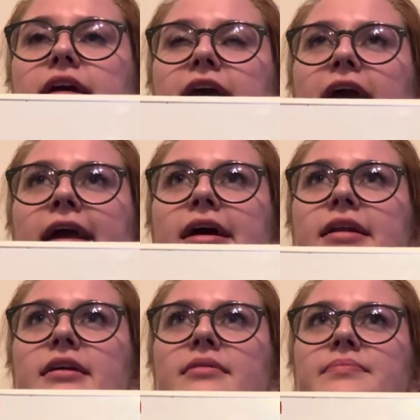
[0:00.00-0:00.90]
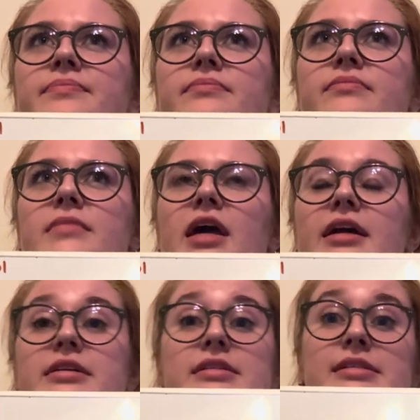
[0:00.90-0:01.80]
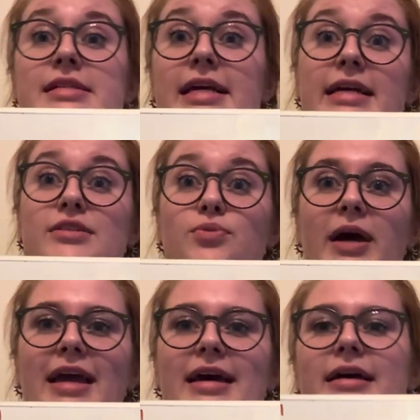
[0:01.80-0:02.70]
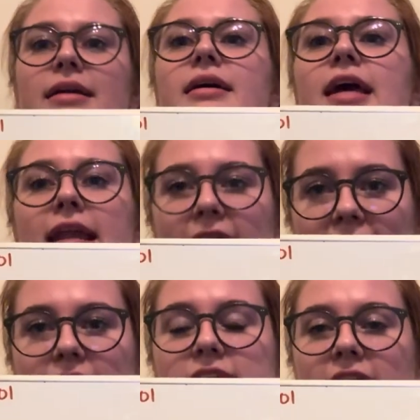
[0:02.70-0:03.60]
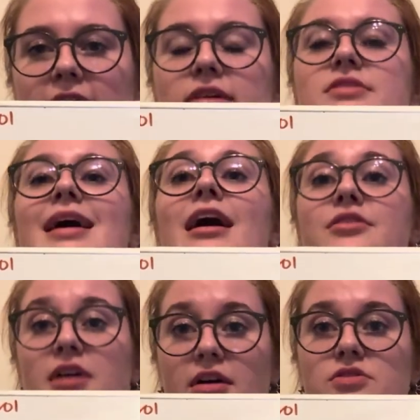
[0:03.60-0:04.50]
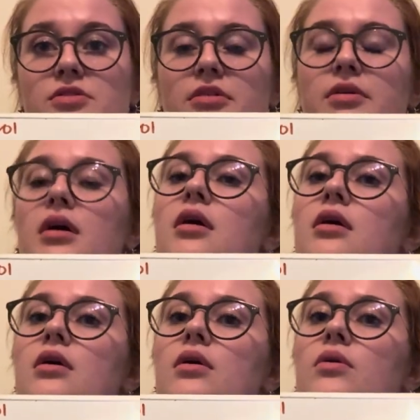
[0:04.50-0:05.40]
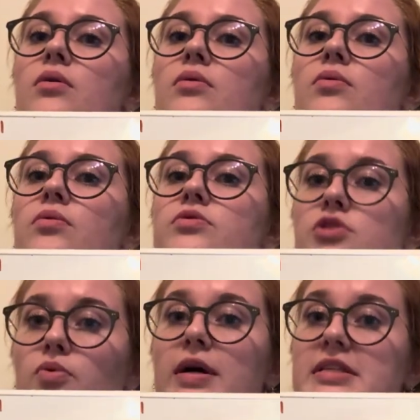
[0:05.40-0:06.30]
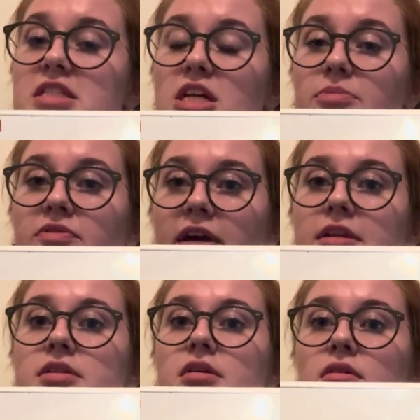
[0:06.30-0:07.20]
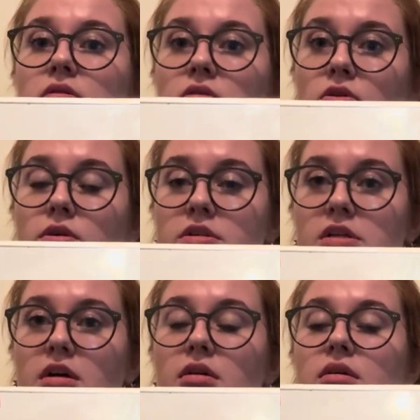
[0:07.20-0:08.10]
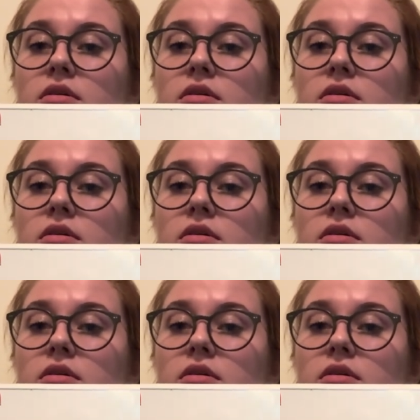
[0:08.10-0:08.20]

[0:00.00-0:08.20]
can kind of sneak its way in and act as aldosterone. So what's to prevent cortisol